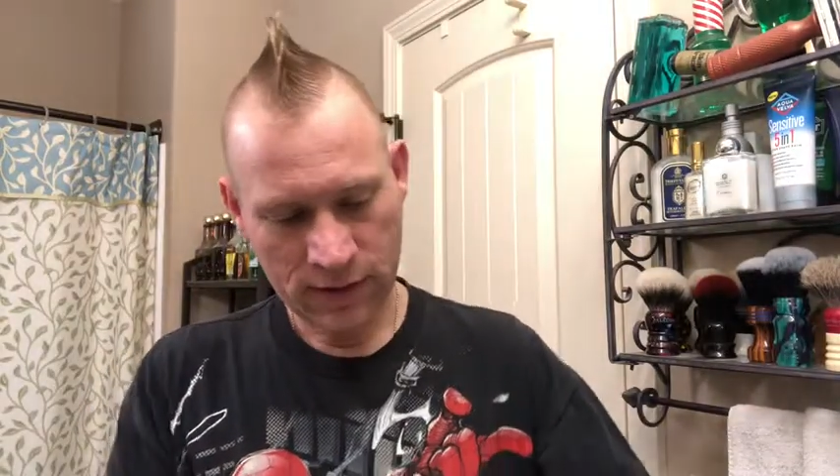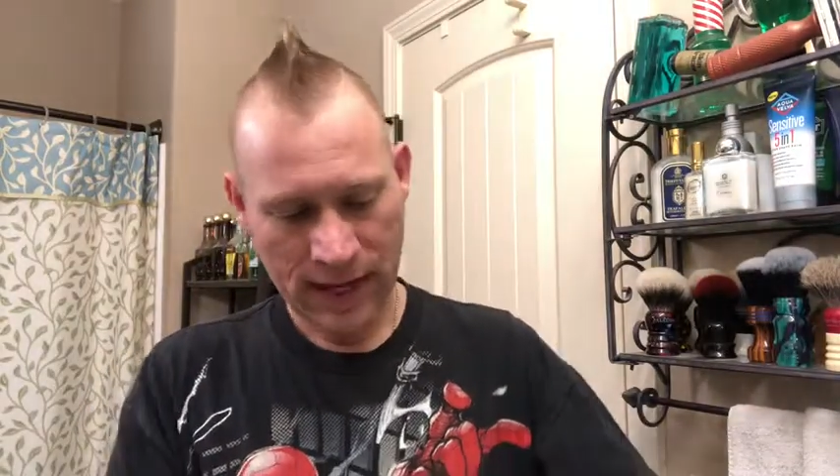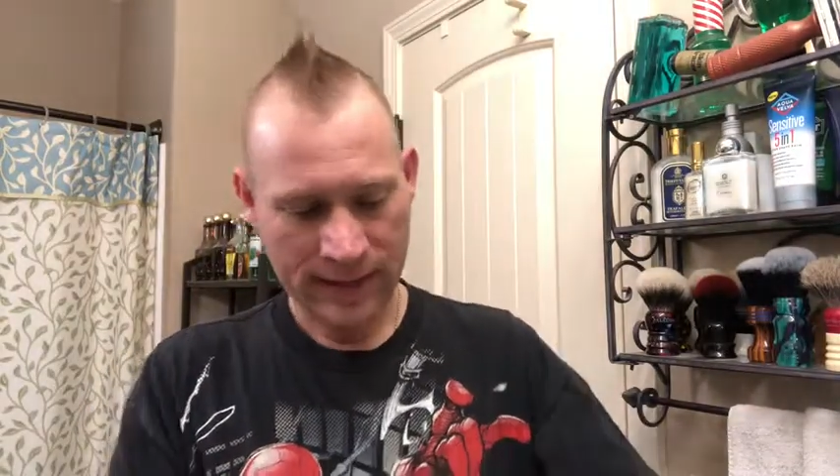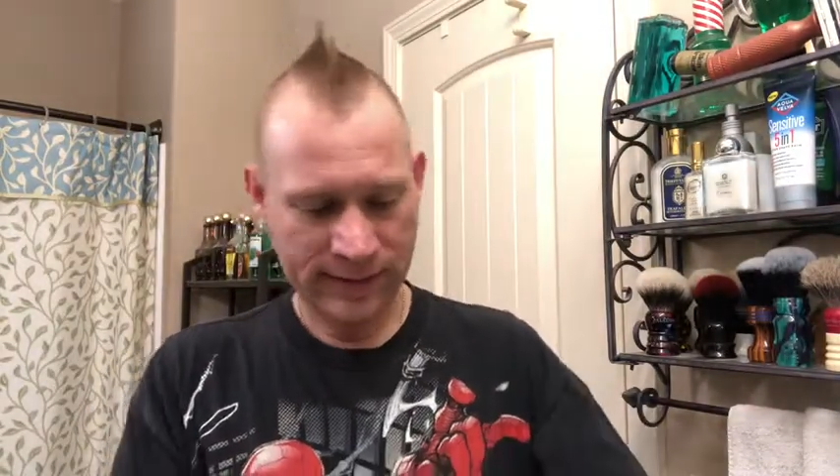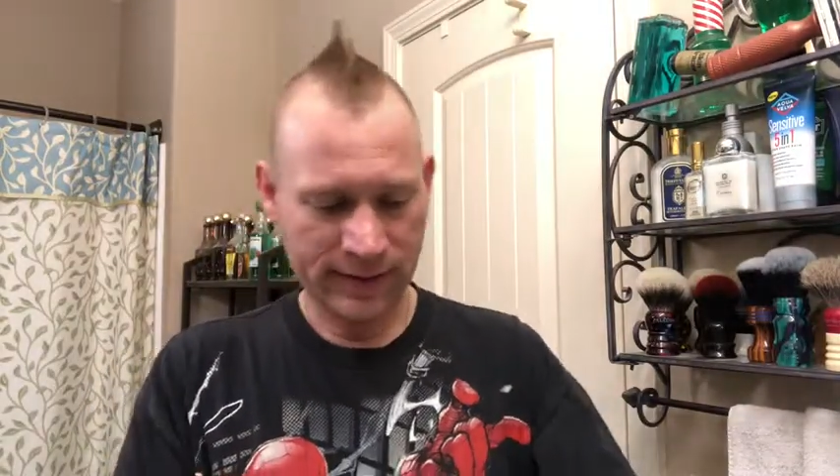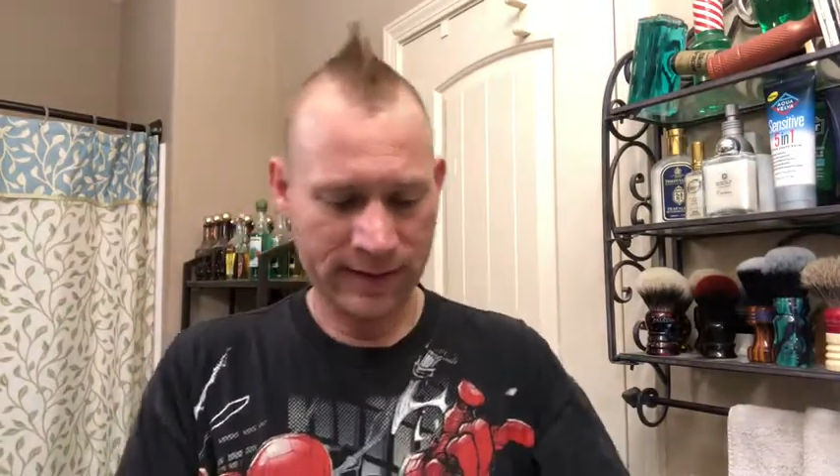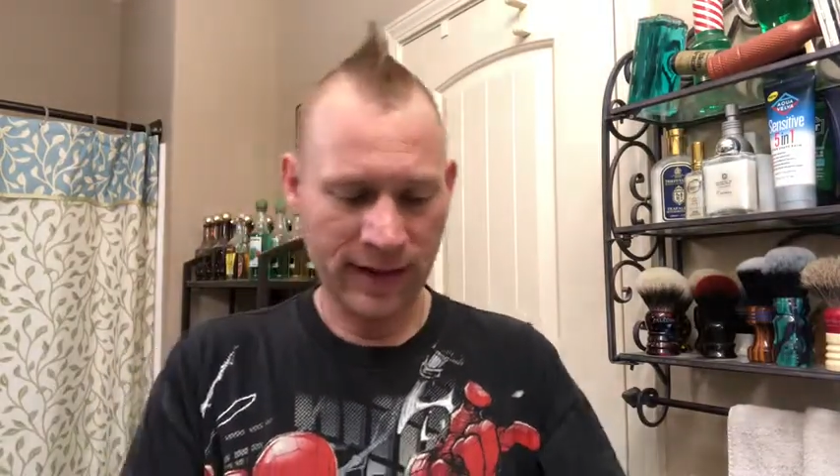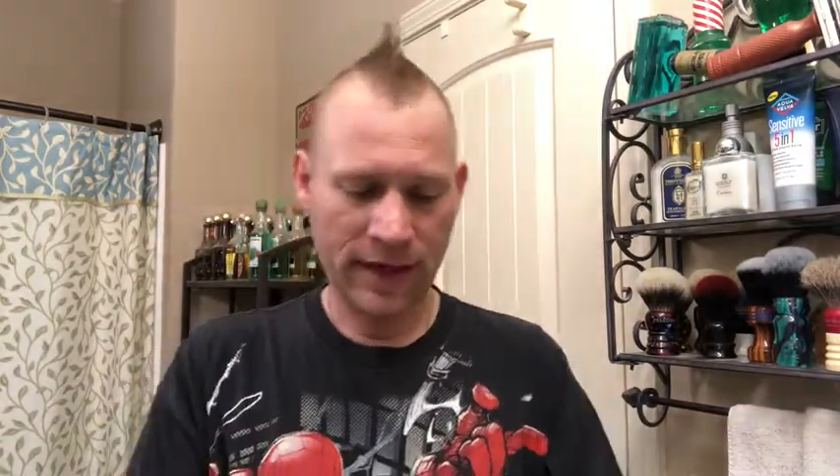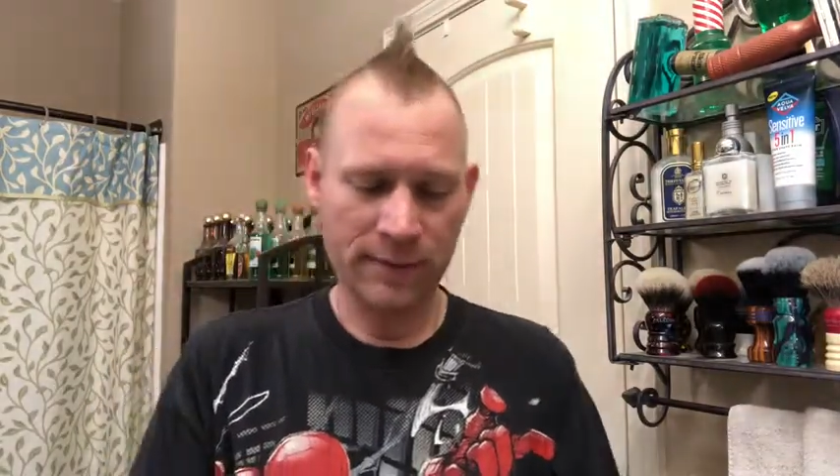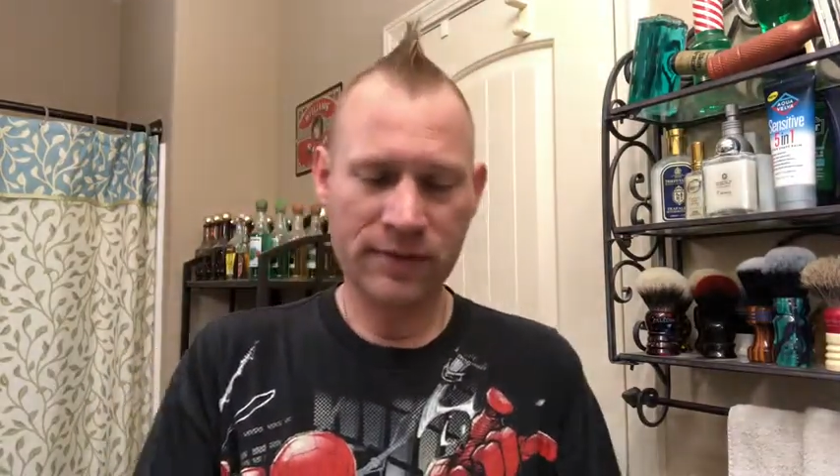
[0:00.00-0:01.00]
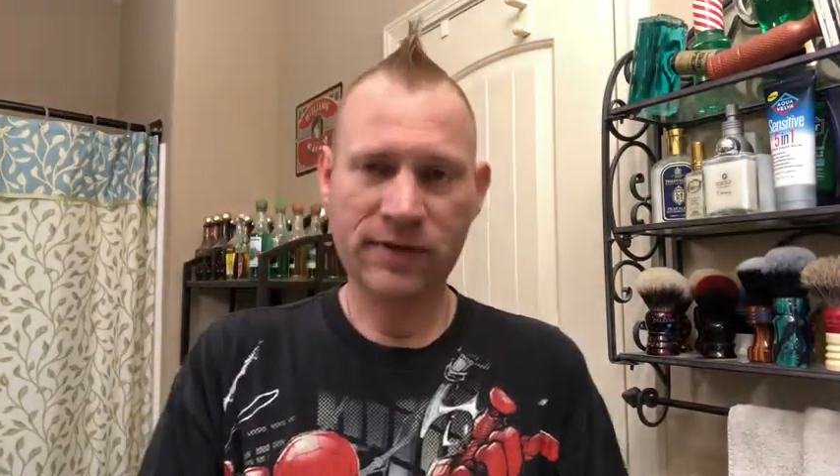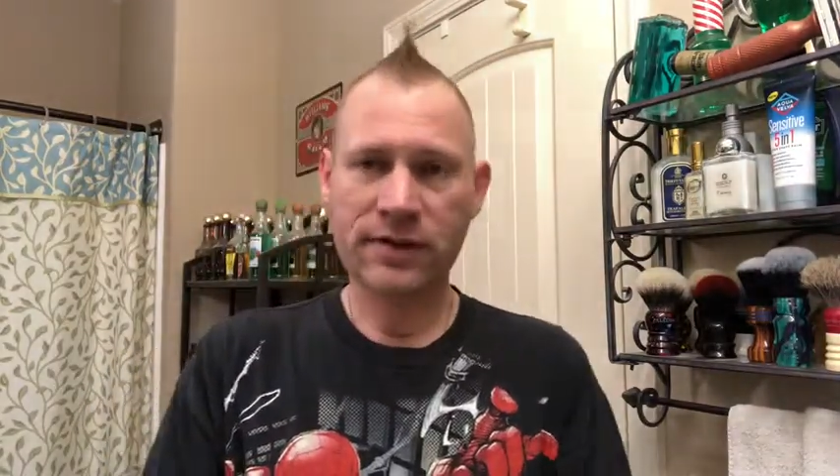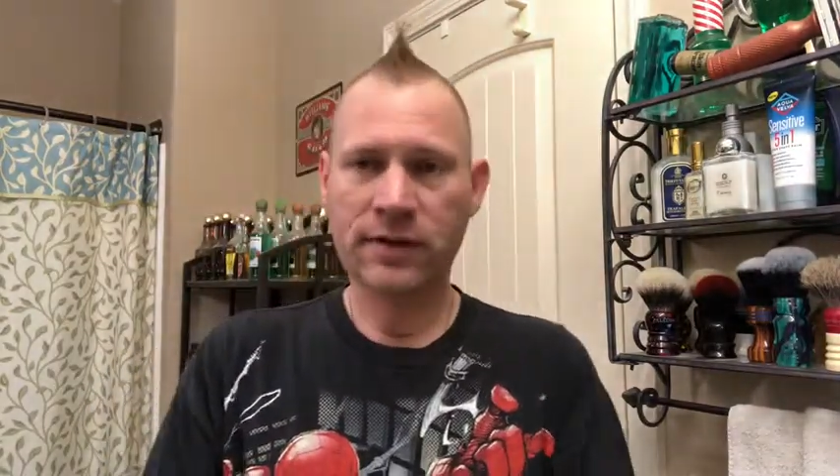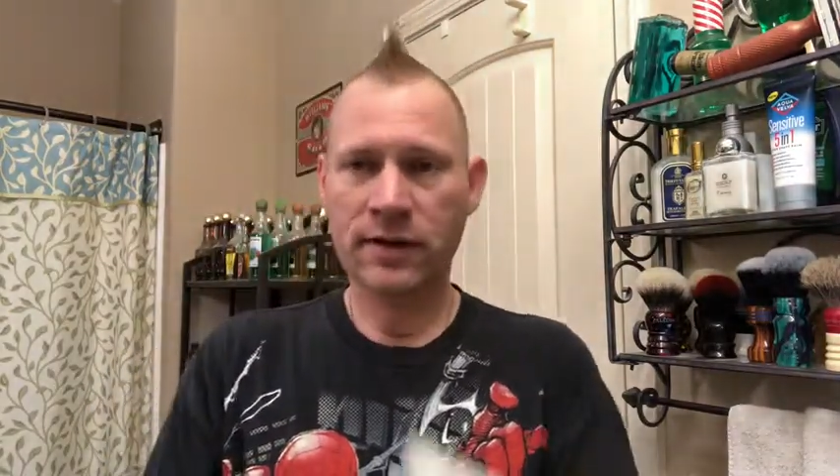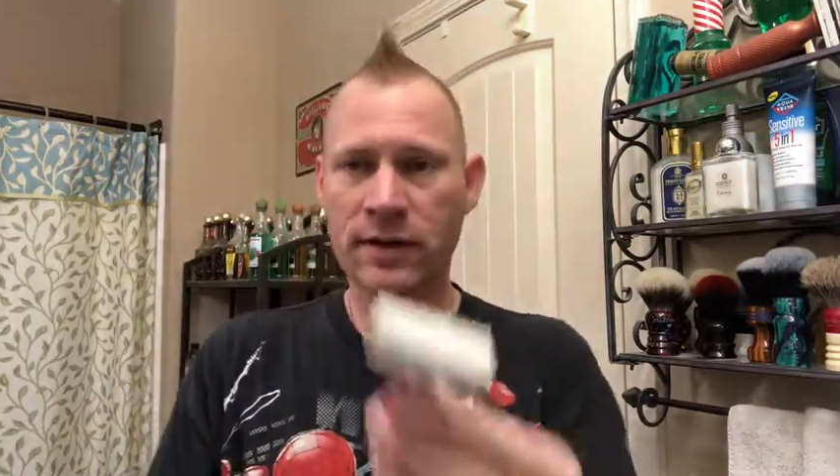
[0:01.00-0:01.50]
AC
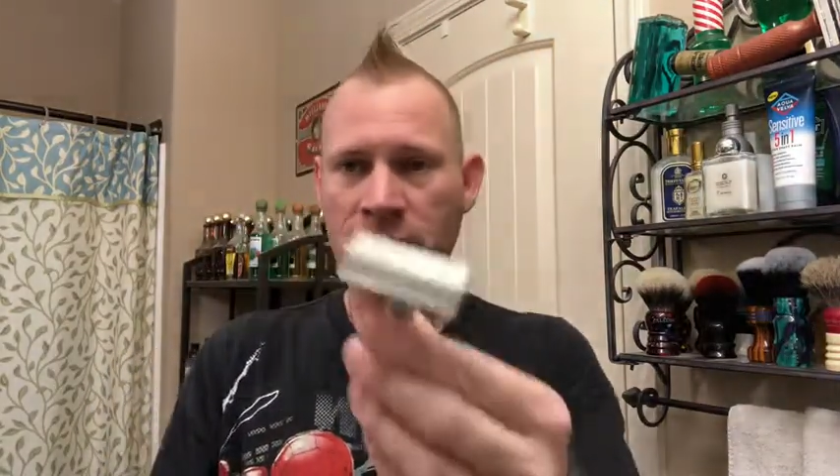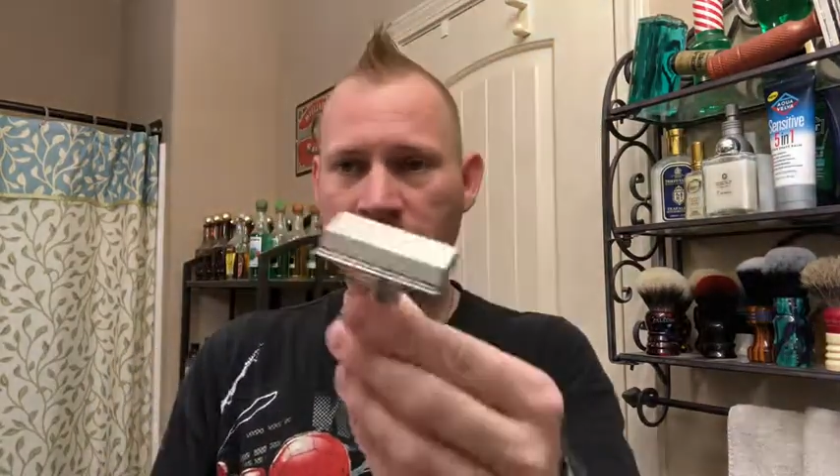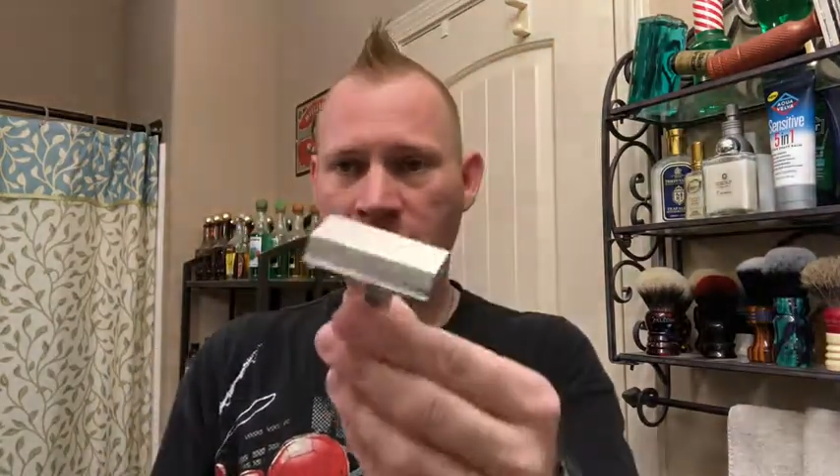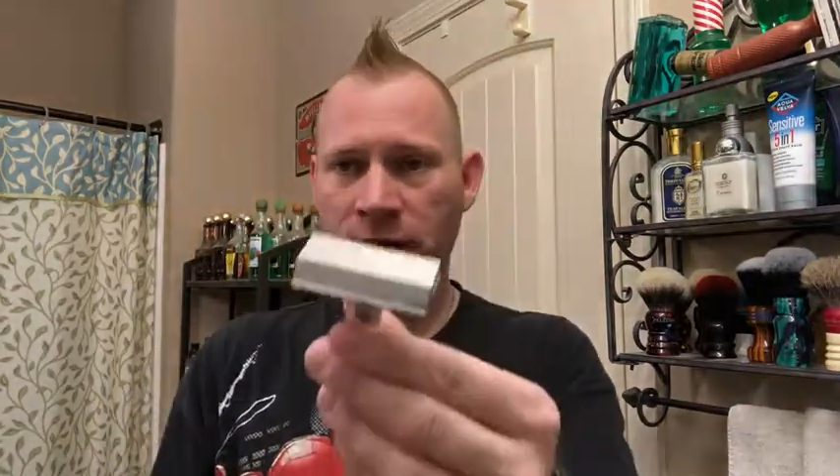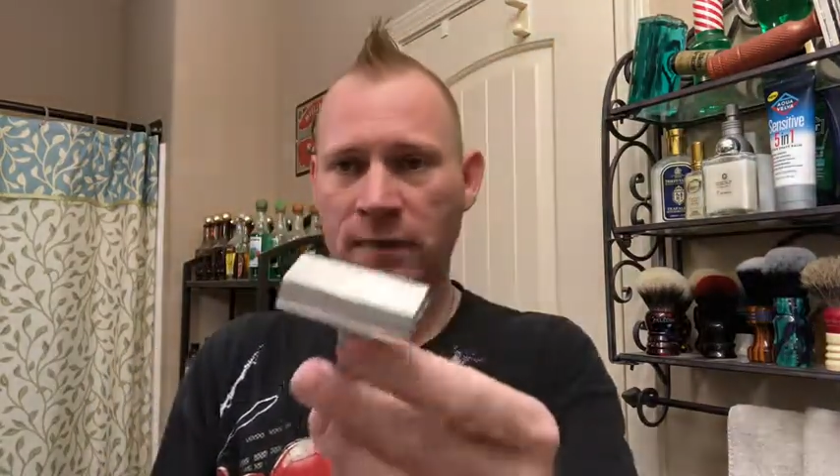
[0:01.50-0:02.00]
types, like the